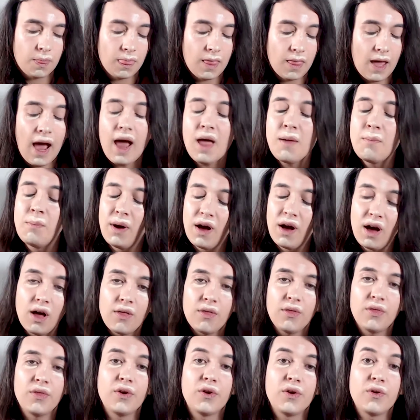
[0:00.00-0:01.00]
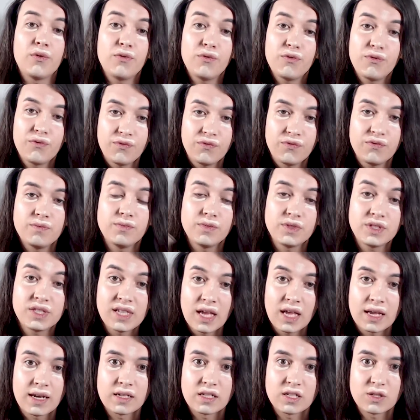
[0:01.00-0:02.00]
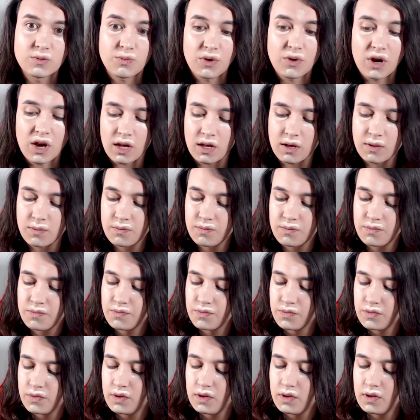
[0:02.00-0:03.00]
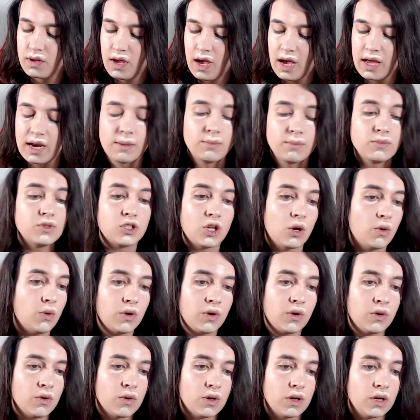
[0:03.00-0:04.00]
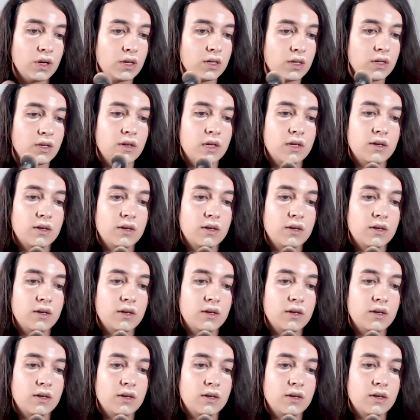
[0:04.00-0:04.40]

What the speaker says: I bought their setting spray and I'm so annoyed.